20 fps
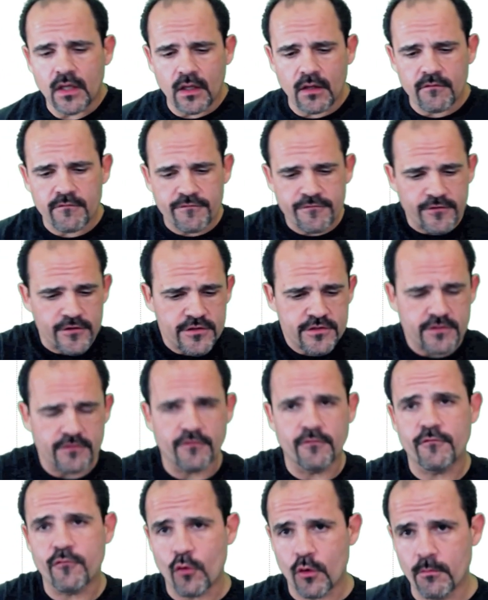first
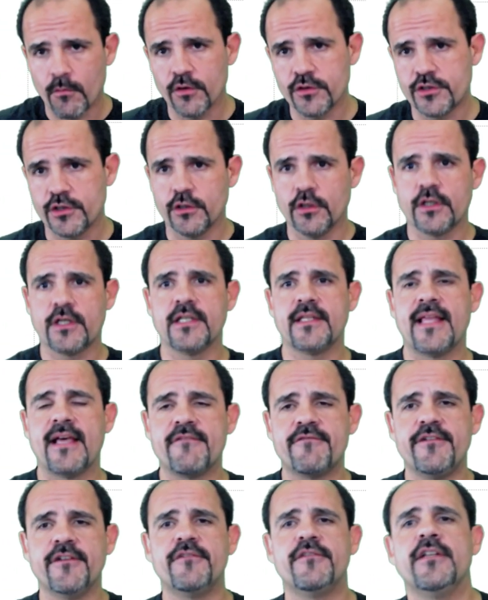and foremost, you look at that
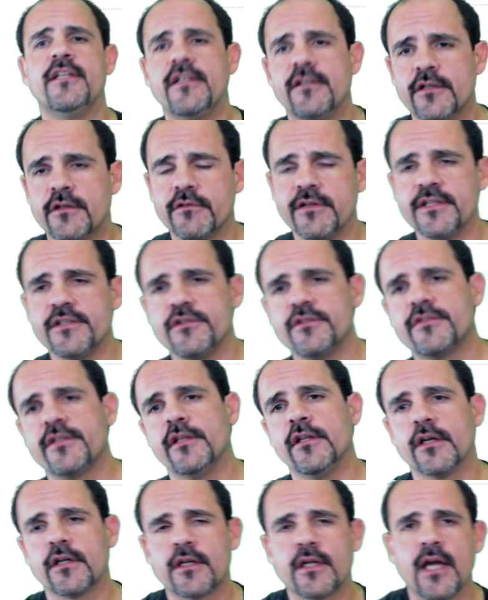15 degrees and you say,
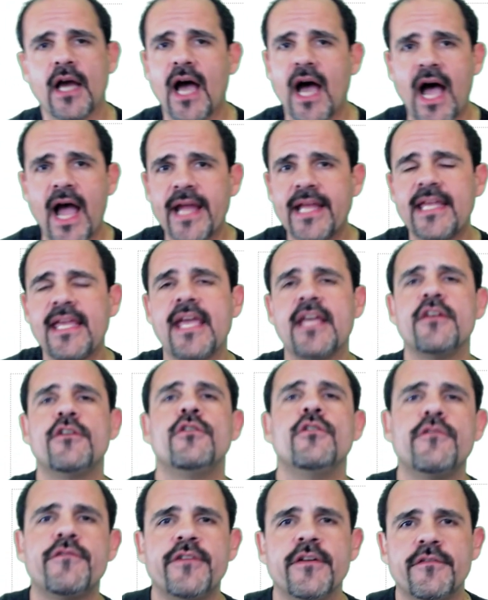look, I can't
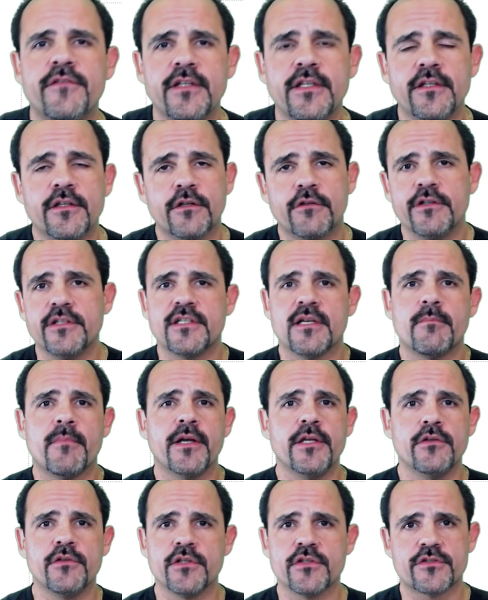do 15 degrees on my
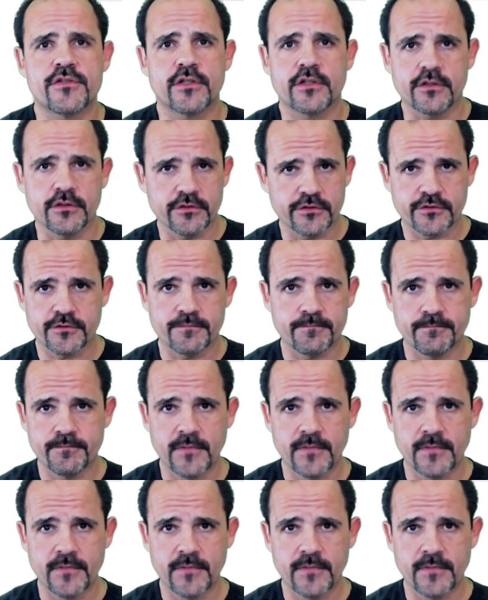unit circles.